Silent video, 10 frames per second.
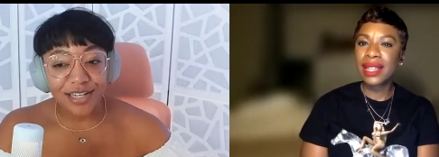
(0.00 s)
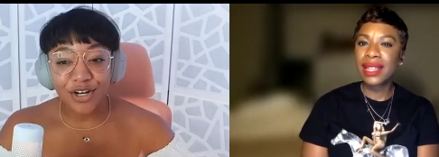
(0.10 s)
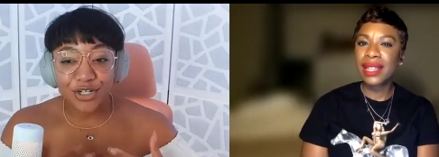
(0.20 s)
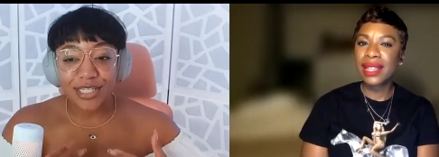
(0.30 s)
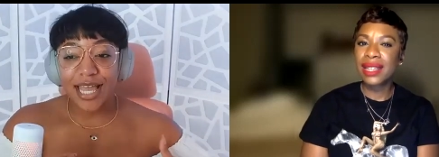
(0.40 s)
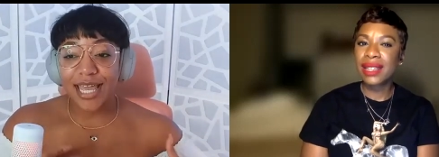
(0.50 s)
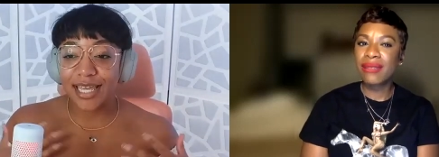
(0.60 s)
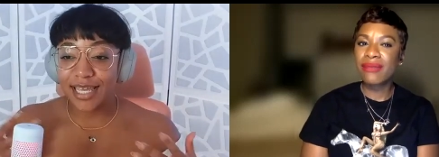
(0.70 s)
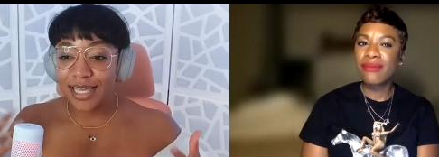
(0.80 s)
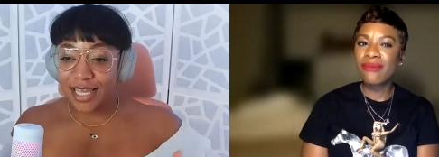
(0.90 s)
Speaker 1: her
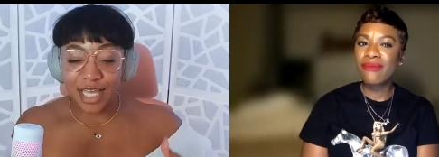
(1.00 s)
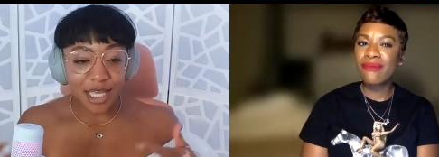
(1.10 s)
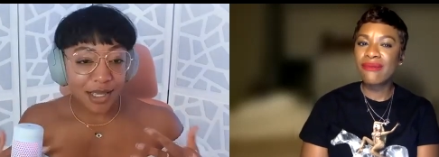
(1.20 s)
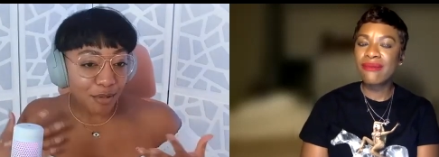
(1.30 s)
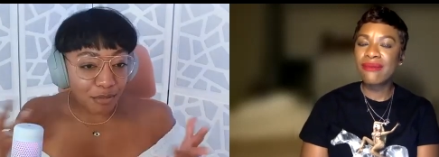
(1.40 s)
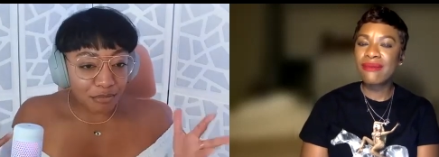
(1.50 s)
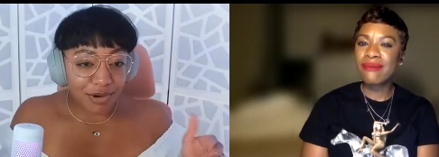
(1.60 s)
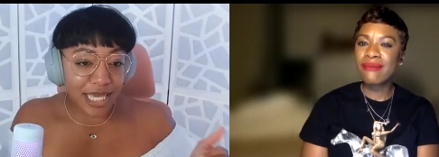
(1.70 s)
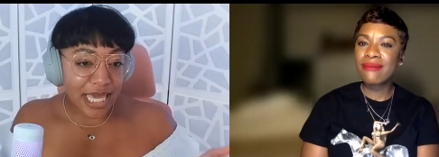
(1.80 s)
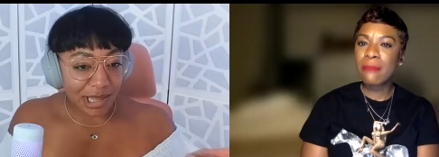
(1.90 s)
like
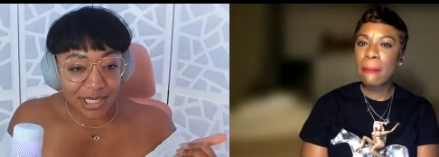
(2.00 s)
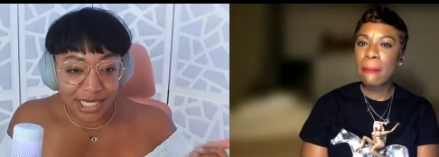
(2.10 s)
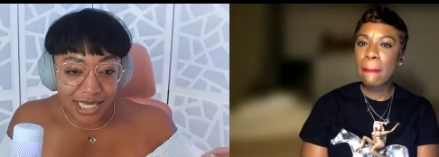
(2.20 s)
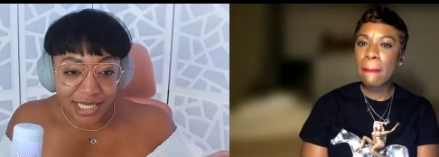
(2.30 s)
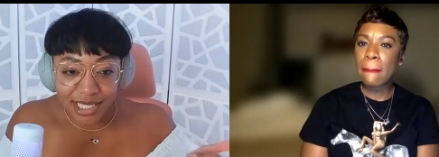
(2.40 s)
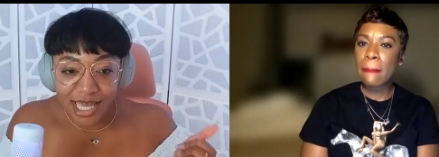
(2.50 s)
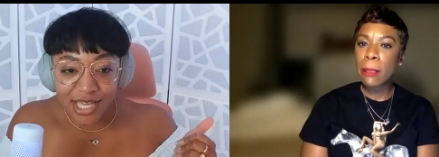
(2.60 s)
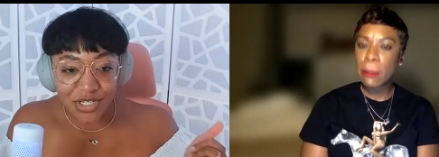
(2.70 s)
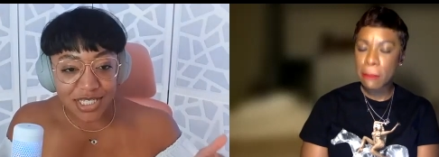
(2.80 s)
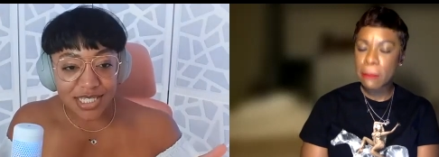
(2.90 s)
regalia
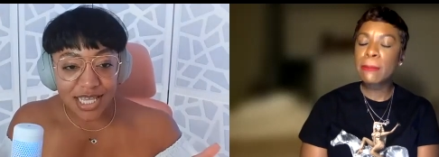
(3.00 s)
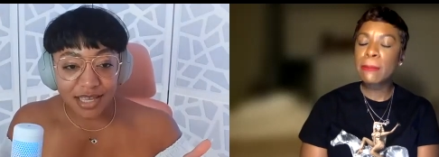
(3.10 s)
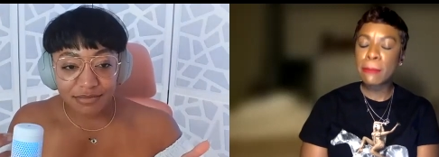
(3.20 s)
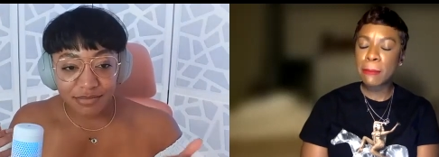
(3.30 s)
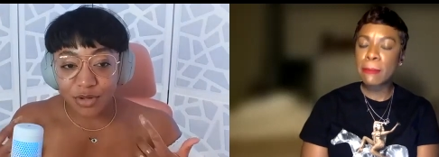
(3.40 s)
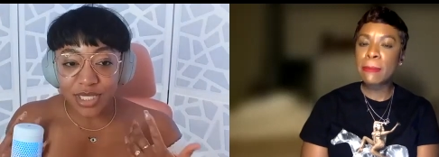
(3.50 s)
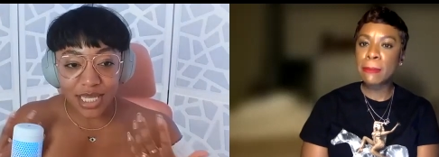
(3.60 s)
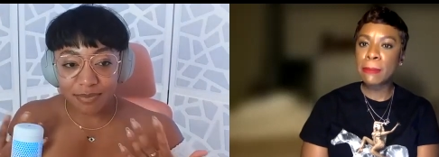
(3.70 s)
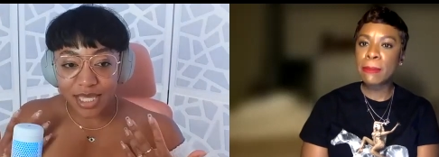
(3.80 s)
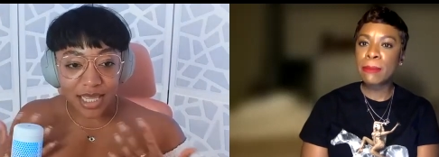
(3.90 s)
and just like no
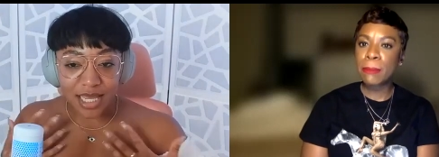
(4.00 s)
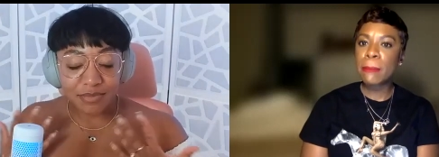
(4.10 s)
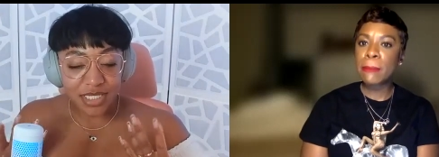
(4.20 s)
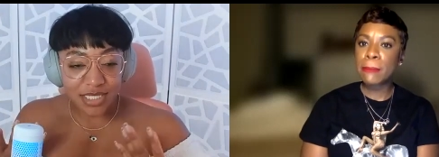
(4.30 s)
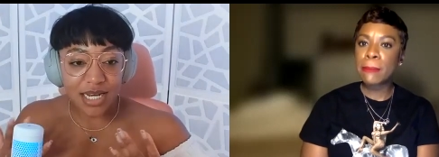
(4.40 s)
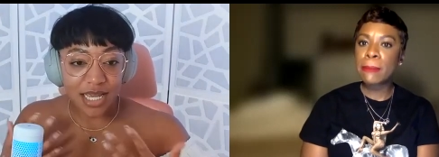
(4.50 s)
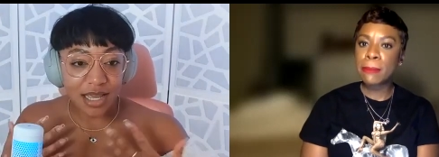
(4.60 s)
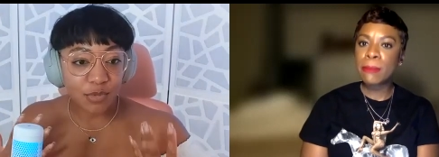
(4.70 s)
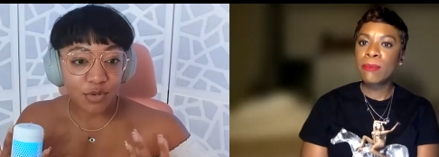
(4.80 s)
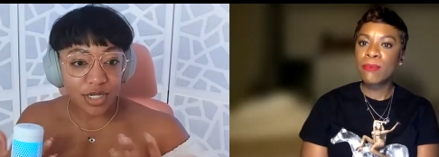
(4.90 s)
look at me like i'm stunning
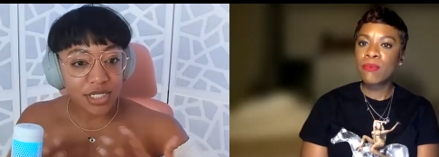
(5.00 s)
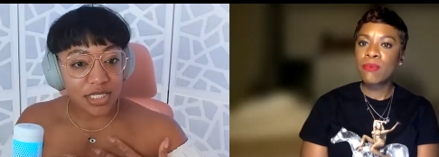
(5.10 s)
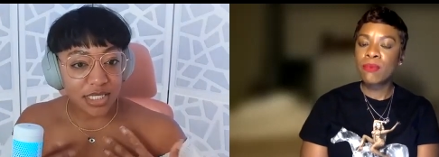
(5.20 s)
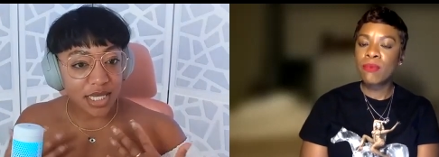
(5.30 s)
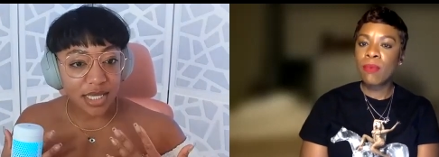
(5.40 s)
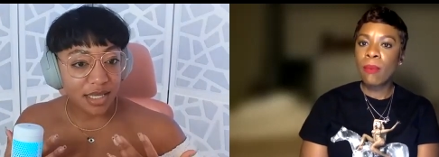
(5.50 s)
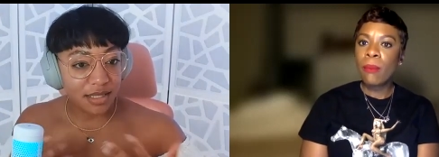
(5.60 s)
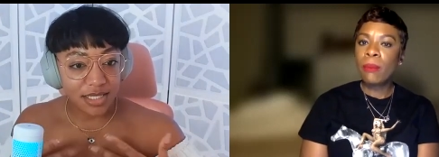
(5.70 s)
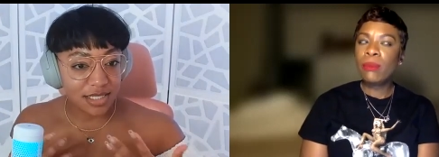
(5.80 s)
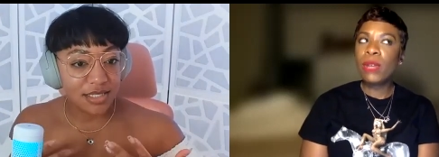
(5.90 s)
i'm gorgeous like
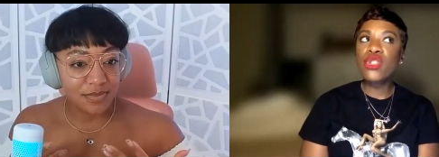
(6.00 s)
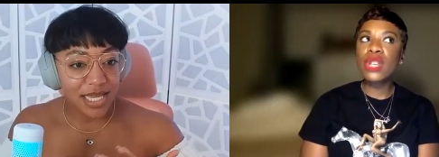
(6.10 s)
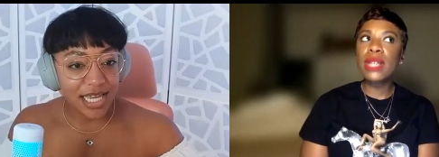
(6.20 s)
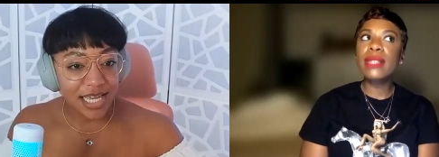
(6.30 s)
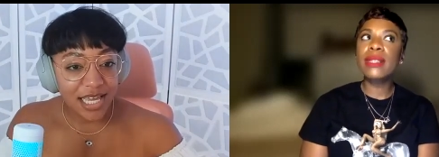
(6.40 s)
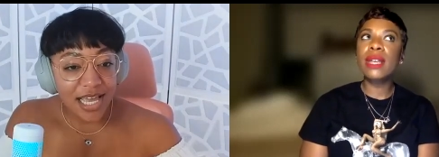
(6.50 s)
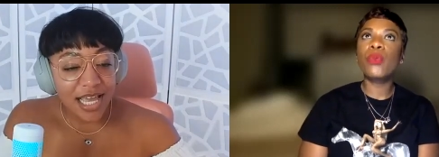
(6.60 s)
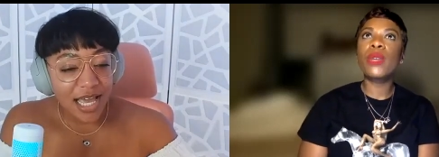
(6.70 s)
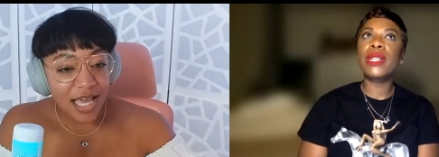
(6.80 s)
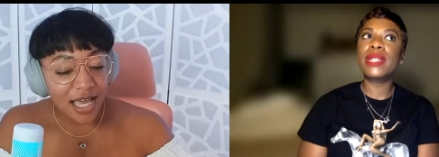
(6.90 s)
this
Speaker 2: is me. she's
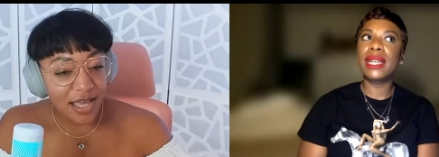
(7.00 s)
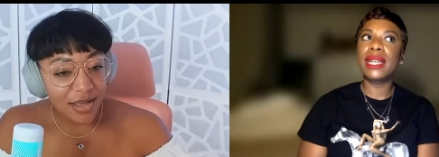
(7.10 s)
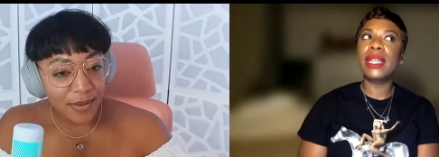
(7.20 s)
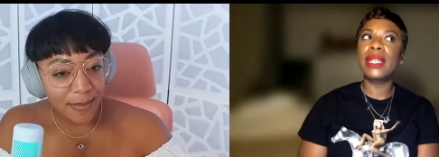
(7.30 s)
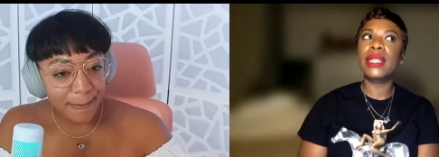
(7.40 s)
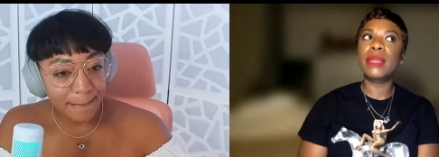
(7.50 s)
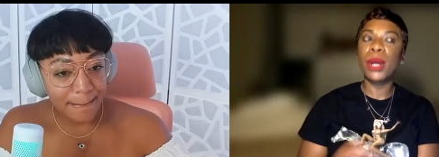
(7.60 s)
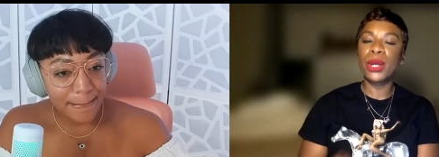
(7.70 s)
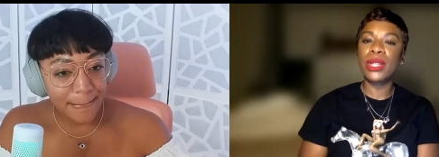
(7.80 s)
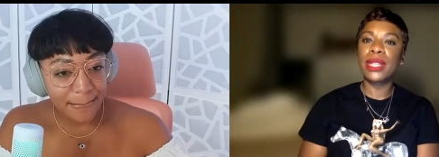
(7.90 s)
a ridiculous
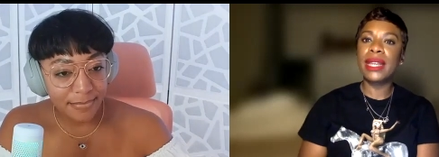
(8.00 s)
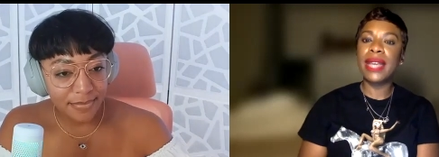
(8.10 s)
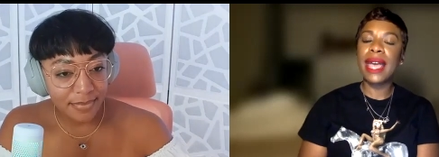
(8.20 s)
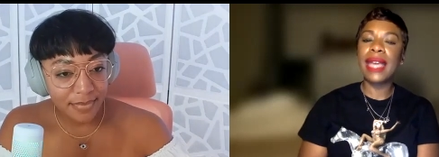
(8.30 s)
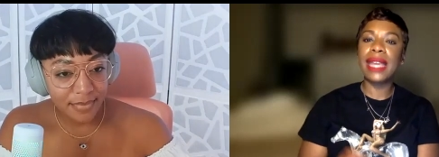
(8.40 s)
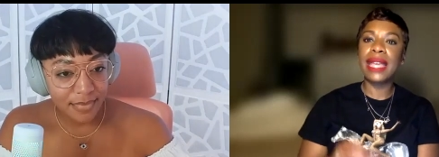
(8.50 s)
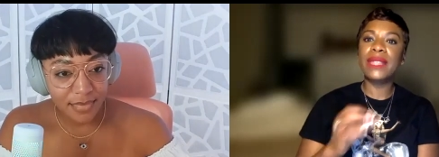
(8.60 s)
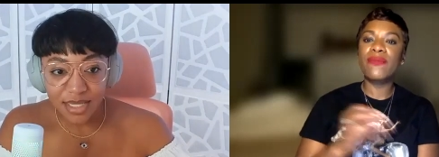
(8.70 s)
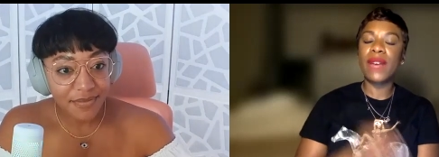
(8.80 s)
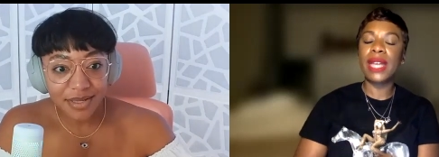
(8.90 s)
person and
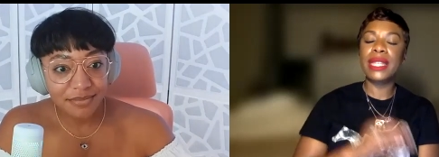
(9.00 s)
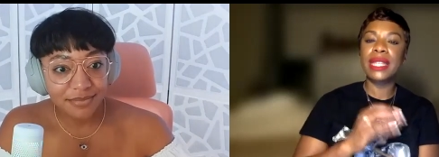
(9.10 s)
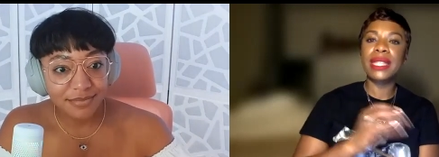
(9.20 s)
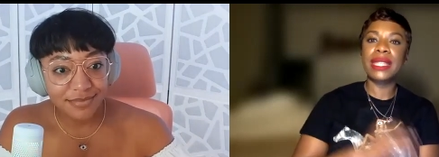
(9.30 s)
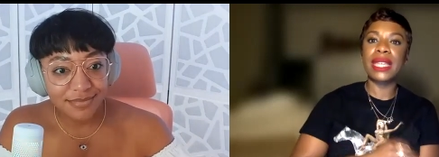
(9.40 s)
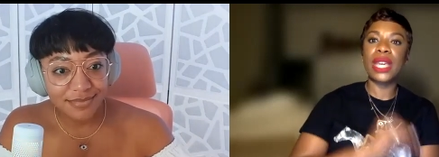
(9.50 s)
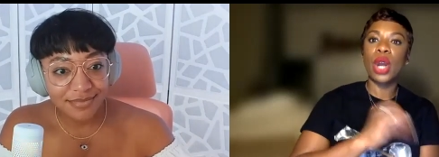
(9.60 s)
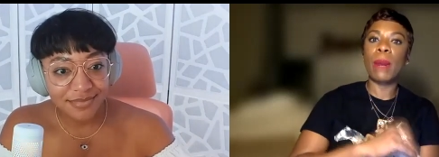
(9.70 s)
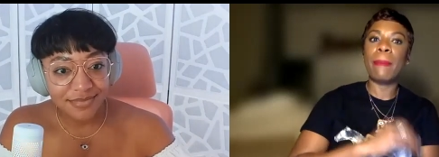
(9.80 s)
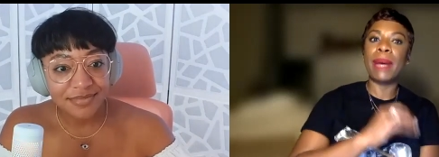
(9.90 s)
it's Love fun it. to see
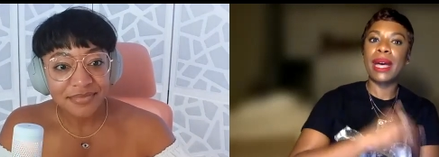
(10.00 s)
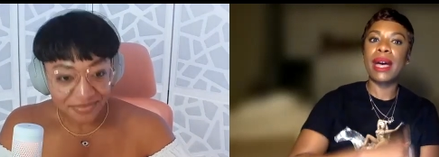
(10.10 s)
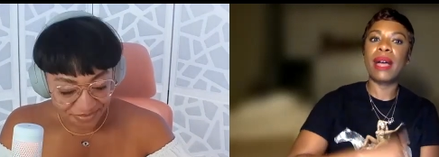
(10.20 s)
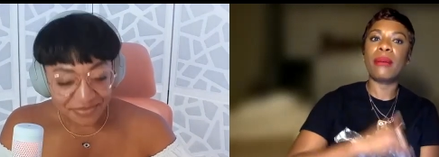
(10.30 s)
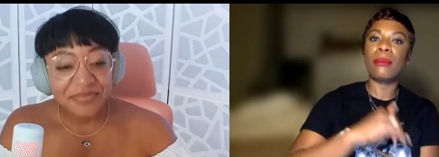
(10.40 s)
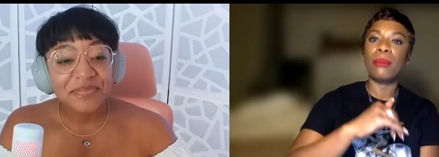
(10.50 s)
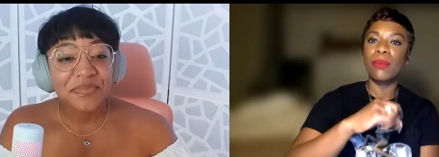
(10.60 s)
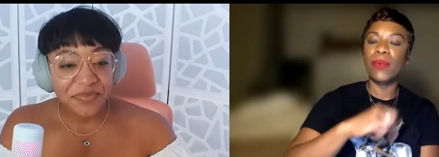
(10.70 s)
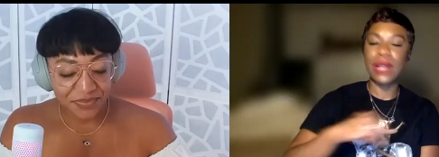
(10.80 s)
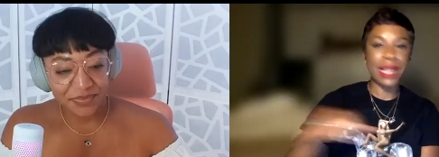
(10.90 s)
her become
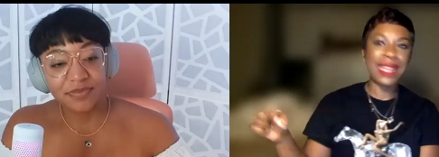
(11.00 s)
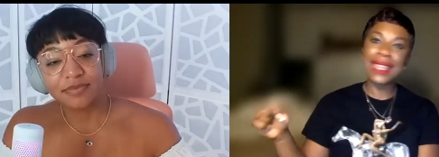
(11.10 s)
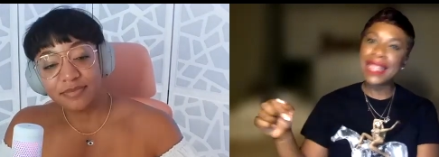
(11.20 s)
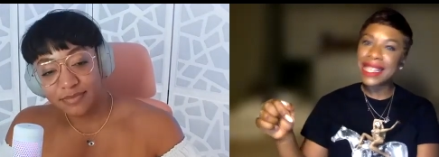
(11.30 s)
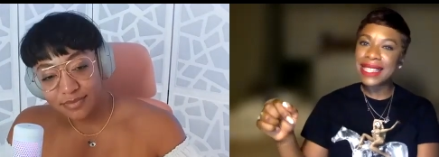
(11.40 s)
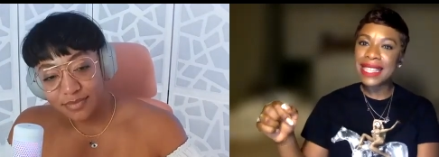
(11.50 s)
ridiculous